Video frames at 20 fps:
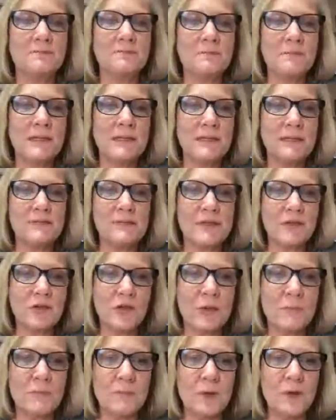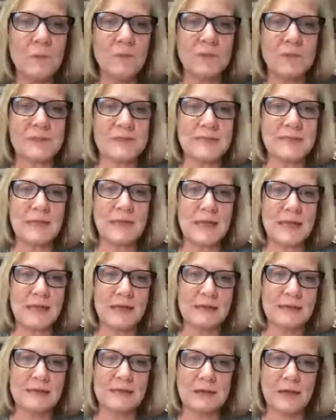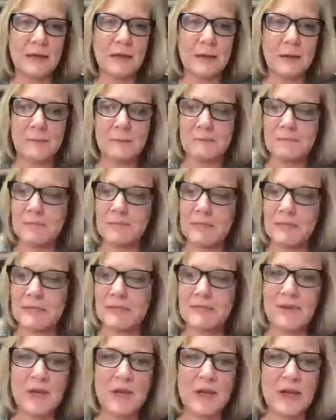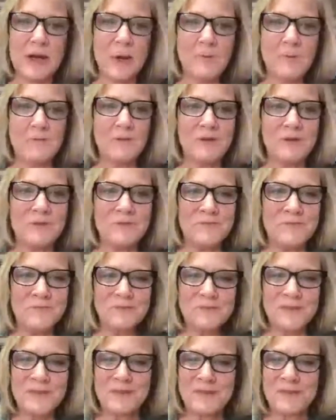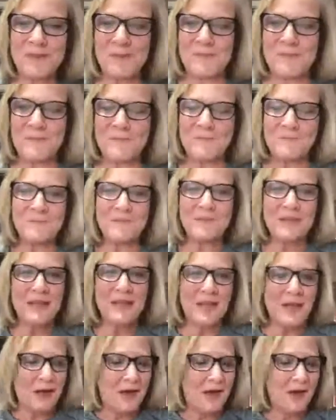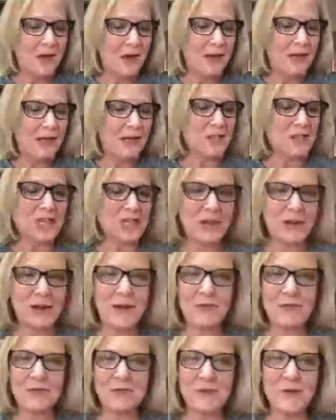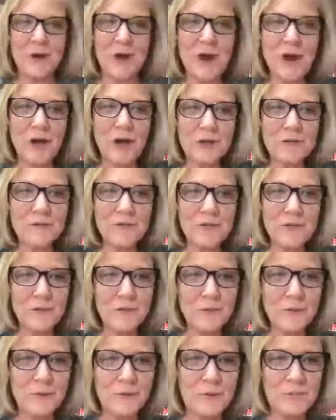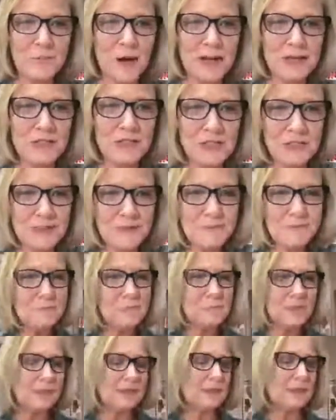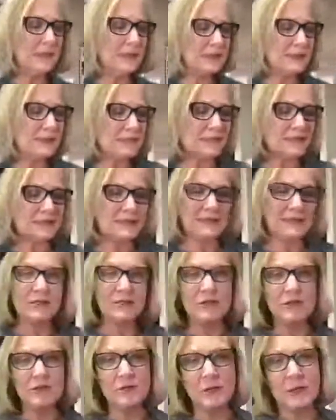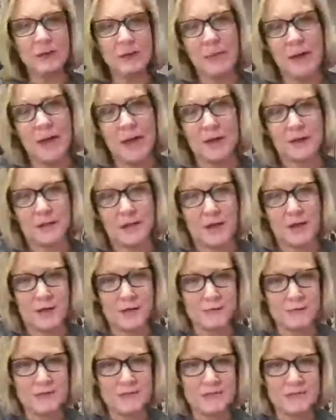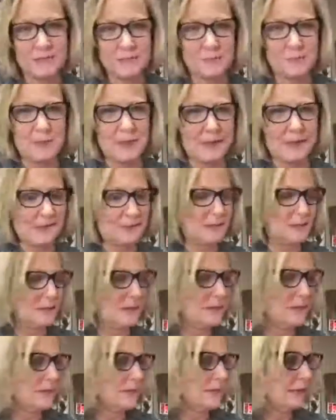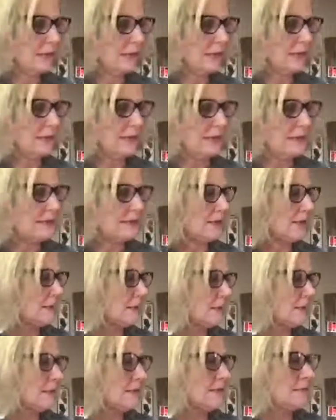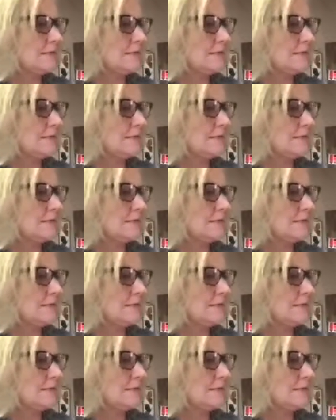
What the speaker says: gives a great purpose and is very helpful. So, all right, shout out to all of you who are watching. Let's continue about our respect lessons.